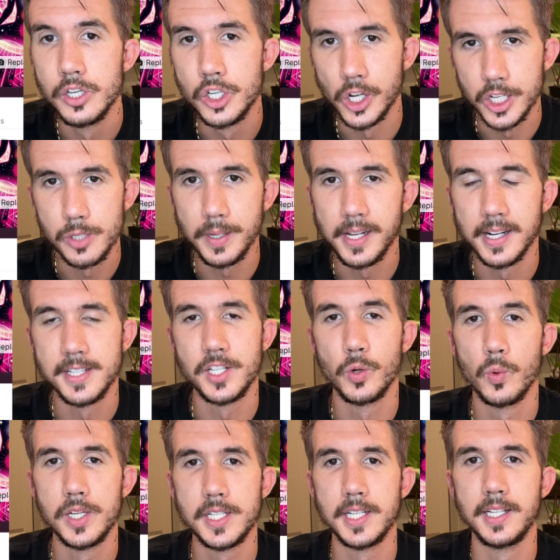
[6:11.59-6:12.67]
just because it
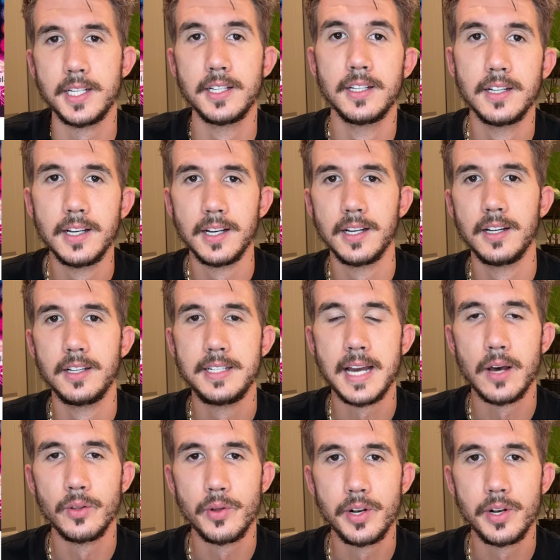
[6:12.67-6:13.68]
wasn't download